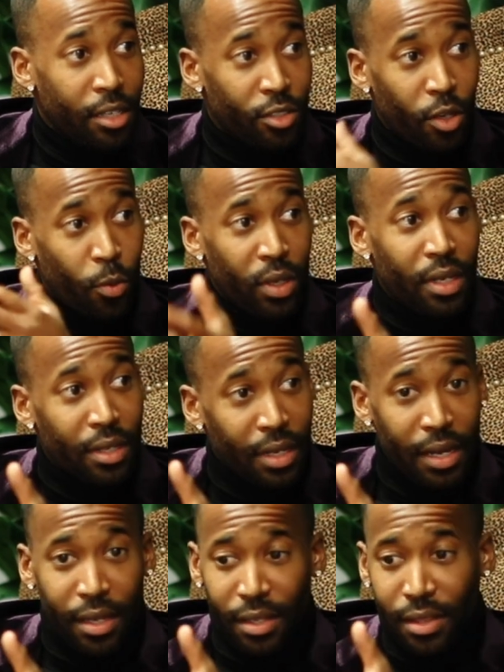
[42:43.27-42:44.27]
So we look
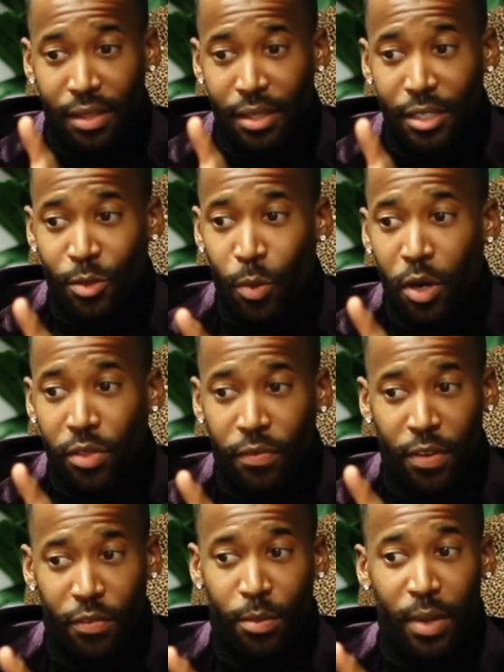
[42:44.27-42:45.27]
like this wealth of
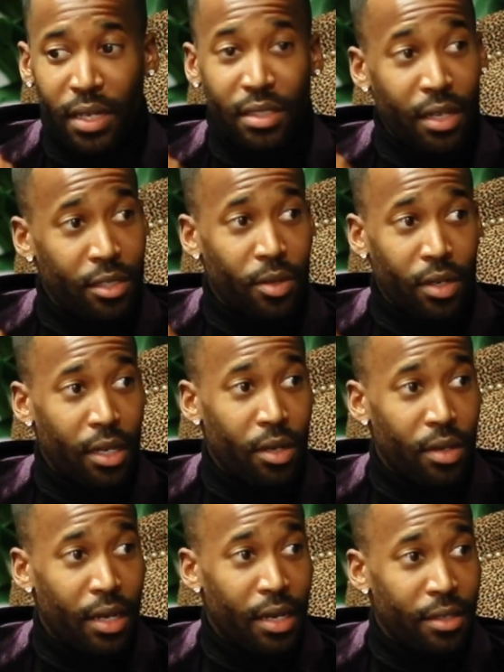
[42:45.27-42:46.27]
information that's on the
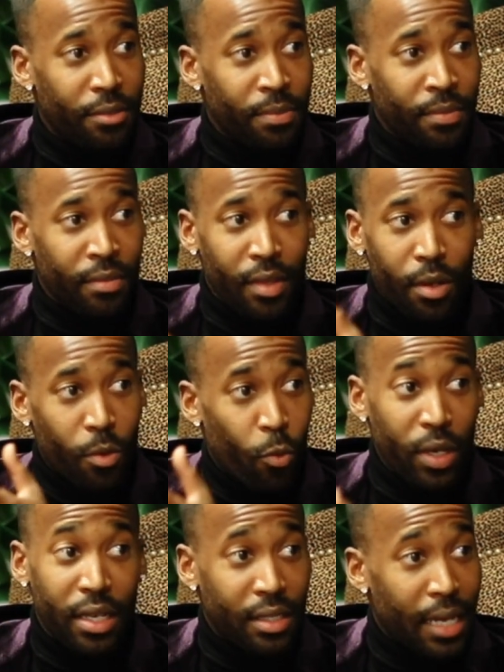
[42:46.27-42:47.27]
internet,
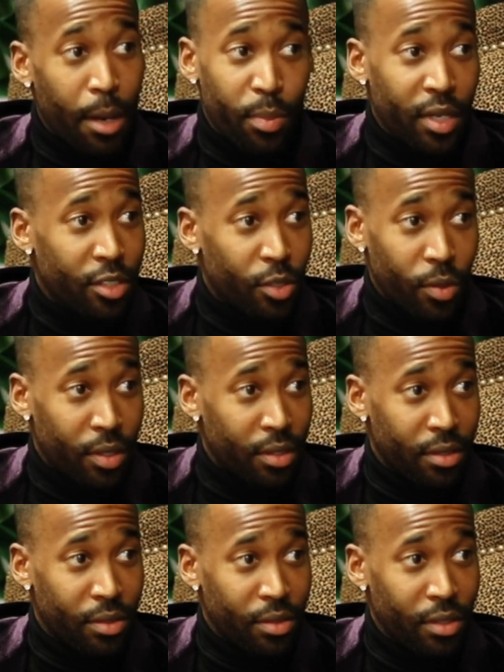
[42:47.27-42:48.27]
we can tap into it.
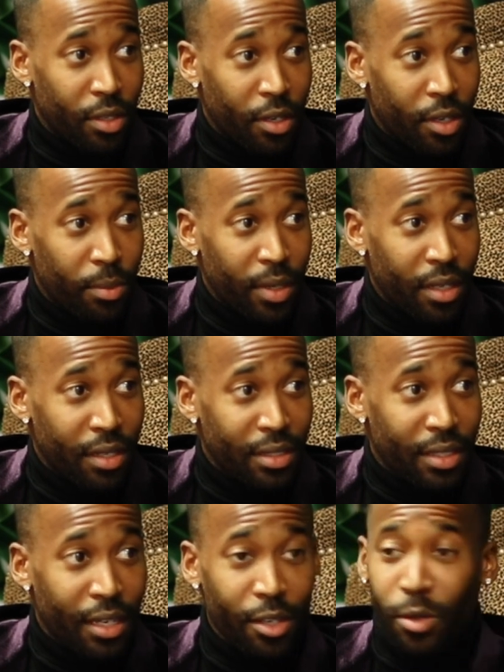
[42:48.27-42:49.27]
You know what I mean? It's
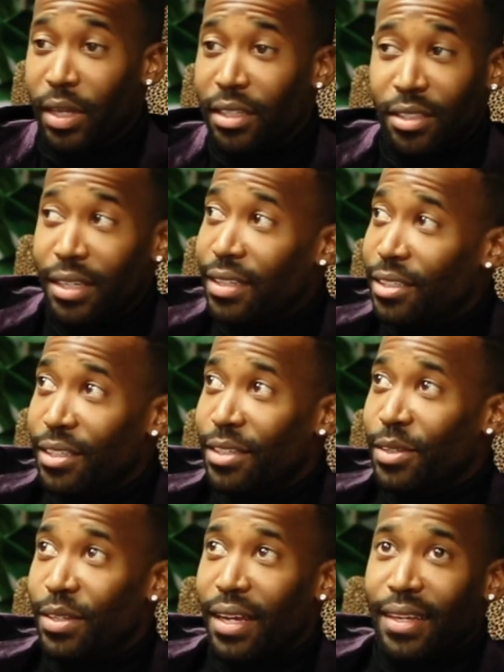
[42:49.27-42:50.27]
like, they
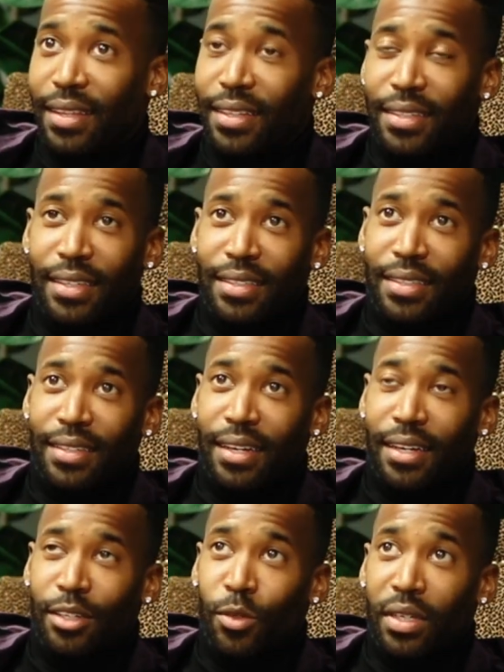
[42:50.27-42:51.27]
teaching,
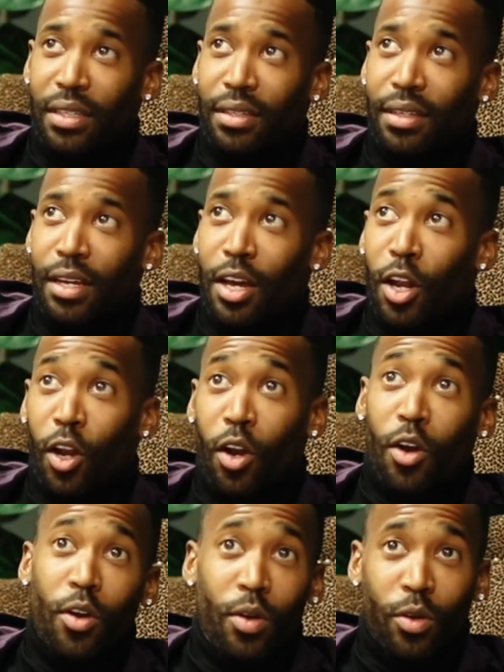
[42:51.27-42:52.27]
you can
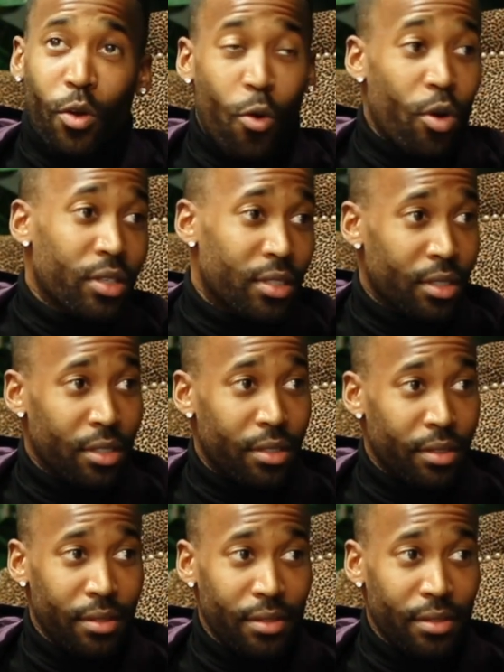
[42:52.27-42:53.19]
learn courses